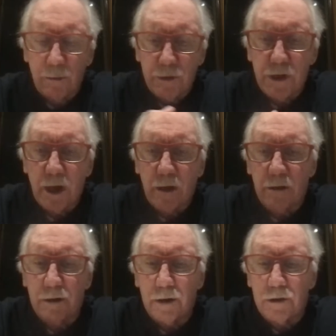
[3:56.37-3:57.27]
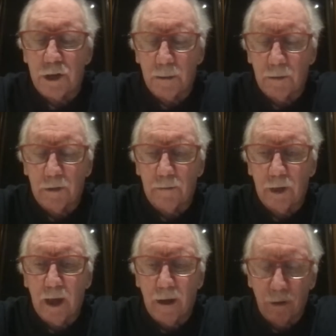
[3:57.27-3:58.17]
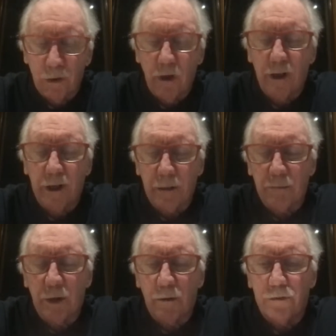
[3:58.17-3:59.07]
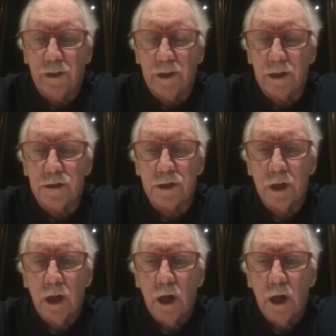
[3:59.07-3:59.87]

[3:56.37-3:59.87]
He was out uh, cheaply and early in both innings.